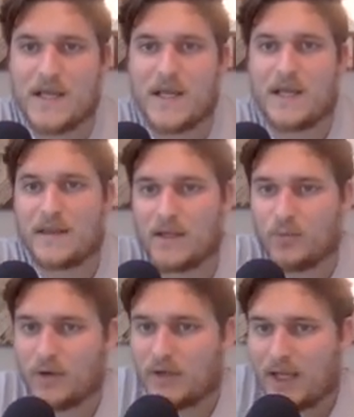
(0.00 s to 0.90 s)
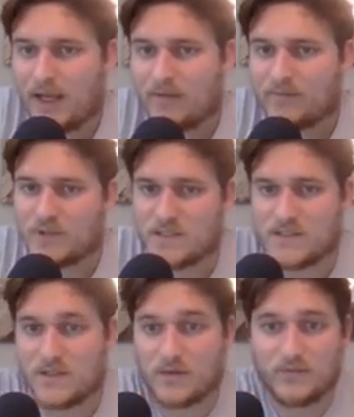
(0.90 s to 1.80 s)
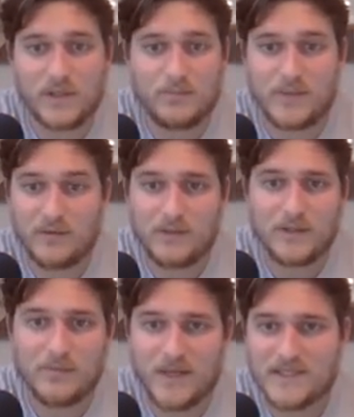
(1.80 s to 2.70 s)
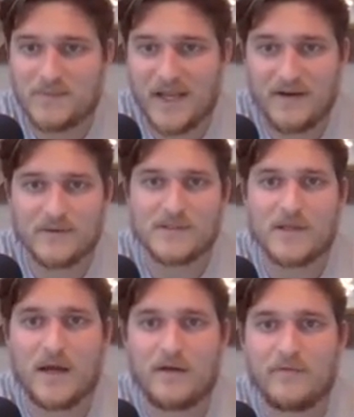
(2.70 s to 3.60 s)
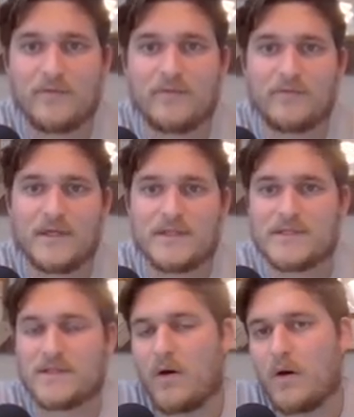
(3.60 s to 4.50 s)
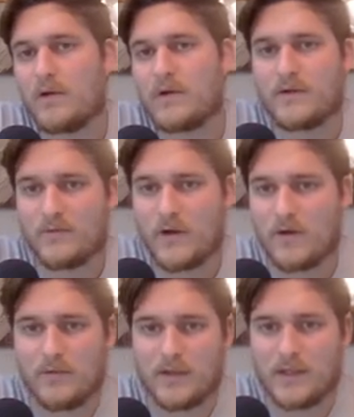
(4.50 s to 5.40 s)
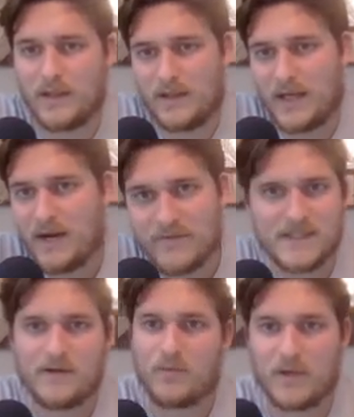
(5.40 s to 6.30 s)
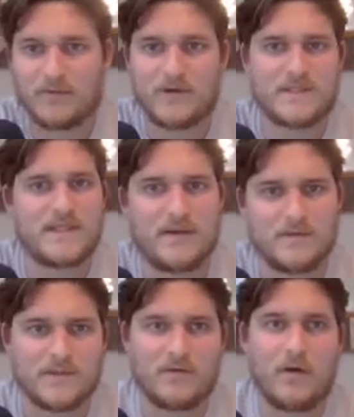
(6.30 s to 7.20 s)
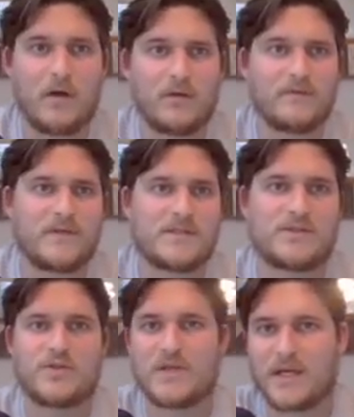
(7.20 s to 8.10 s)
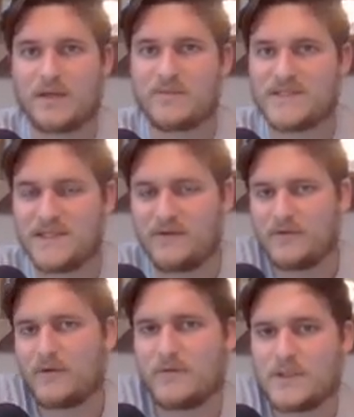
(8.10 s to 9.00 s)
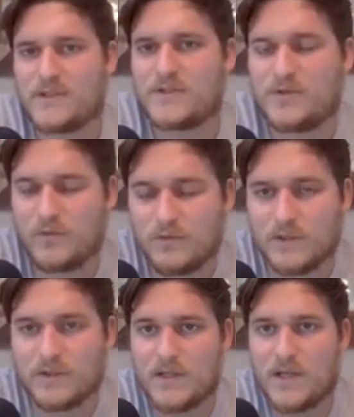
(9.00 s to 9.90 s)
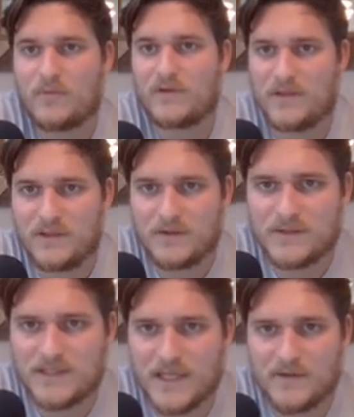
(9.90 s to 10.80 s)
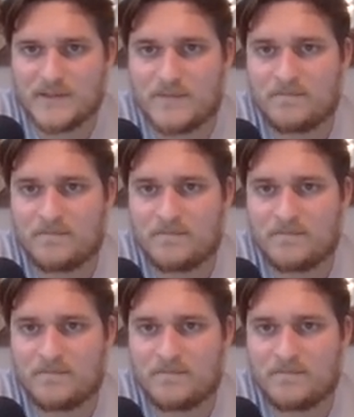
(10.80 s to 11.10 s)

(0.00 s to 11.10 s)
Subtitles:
and then we're going to have just 3 billion base pairs of these all in a row in every single one of our cells. So all of this genetic material is stored within those cells